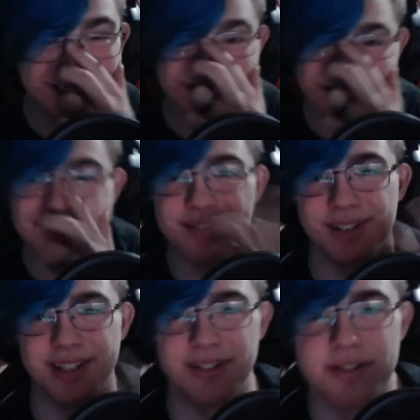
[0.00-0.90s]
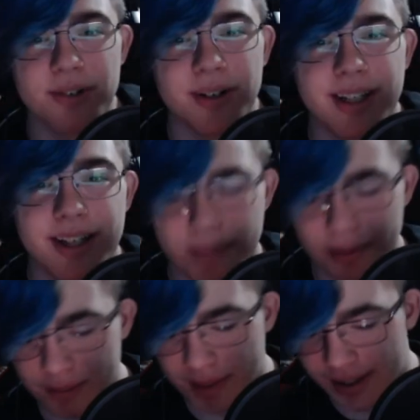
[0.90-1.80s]
It's the funny little story that came up
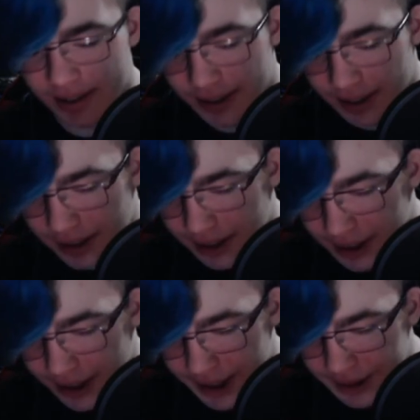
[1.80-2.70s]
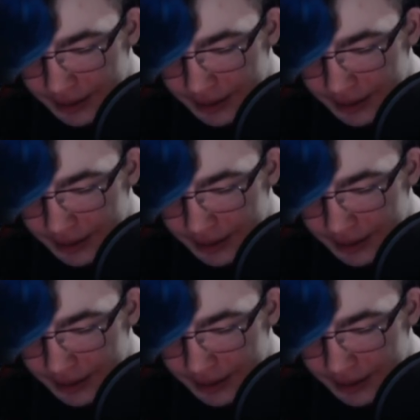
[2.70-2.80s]
to mind. All right.